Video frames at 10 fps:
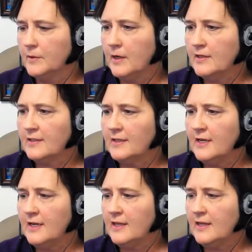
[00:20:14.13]

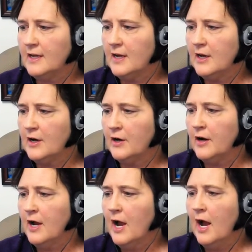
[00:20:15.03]
seeing anything here.
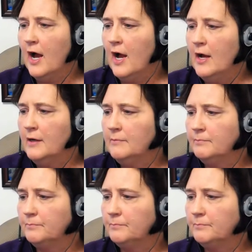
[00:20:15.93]
Trying